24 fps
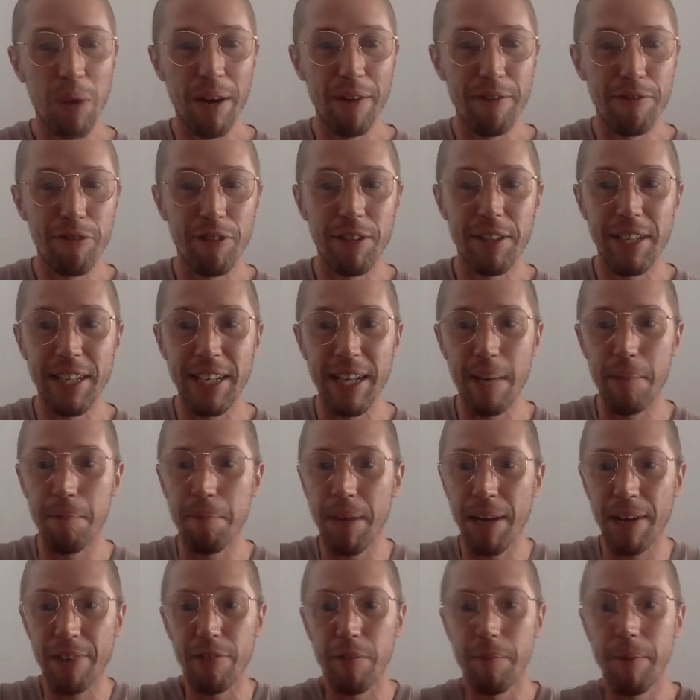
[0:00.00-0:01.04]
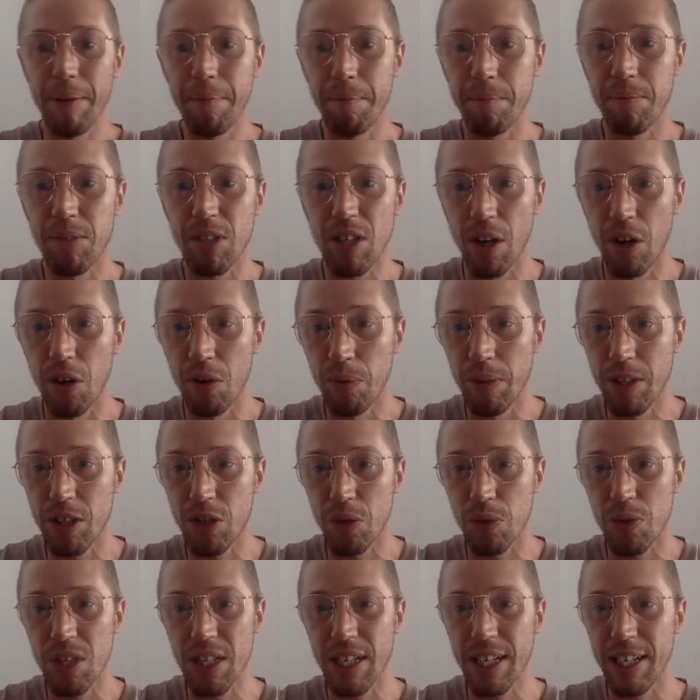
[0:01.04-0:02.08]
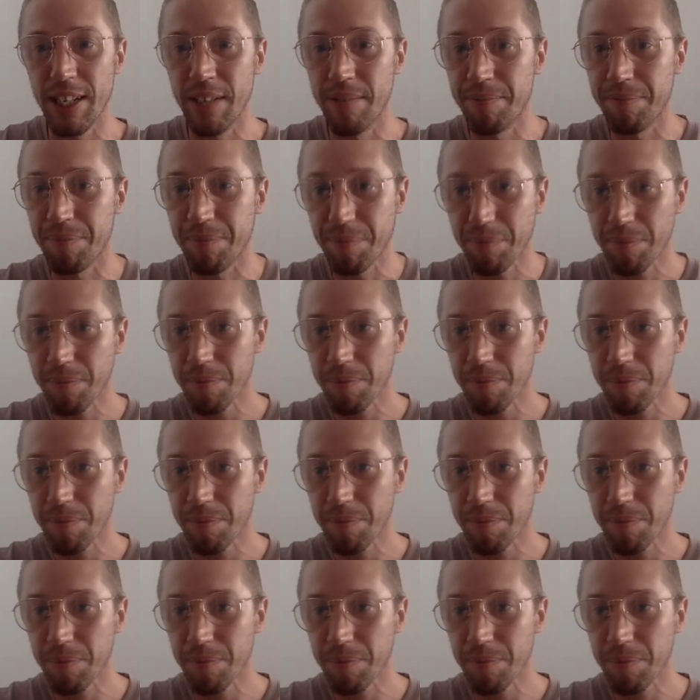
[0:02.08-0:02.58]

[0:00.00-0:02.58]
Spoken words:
Just waiting for a DM back from him. So we shall see.